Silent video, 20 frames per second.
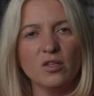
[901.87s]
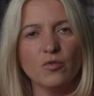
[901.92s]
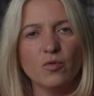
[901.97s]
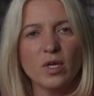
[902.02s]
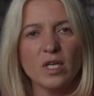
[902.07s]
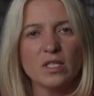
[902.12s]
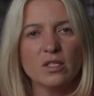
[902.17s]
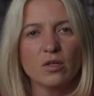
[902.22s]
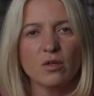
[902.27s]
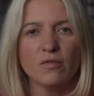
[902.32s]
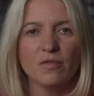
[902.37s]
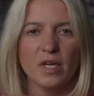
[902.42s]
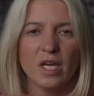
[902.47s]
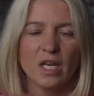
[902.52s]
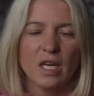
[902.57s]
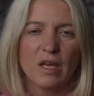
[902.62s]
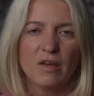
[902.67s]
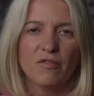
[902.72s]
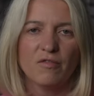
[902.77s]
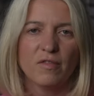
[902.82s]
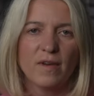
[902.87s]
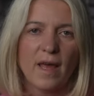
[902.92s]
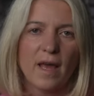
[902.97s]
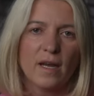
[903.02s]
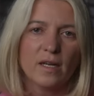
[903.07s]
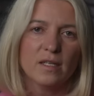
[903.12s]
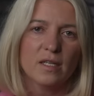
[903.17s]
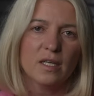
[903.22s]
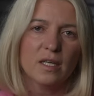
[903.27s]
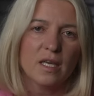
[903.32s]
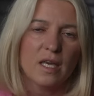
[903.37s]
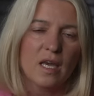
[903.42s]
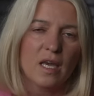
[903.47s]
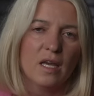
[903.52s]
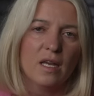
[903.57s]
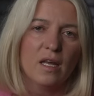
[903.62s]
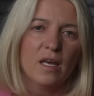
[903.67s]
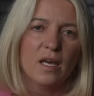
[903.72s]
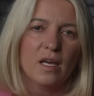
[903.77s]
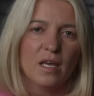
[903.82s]
the risk of getting flagged
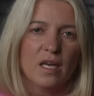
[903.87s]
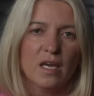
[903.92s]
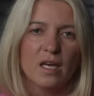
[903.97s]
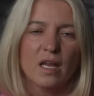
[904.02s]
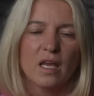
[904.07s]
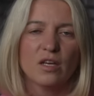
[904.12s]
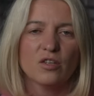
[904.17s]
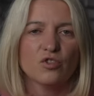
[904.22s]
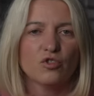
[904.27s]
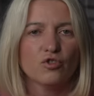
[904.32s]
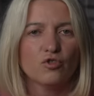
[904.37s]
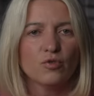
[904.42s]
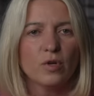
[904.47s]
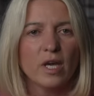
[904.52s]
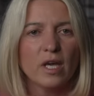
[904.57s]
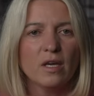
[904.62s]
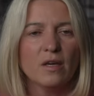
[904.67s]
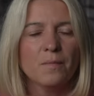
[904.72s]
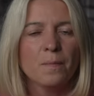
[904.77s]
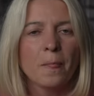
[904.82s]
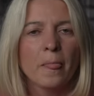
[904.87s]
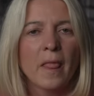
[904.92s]
again and getting a strike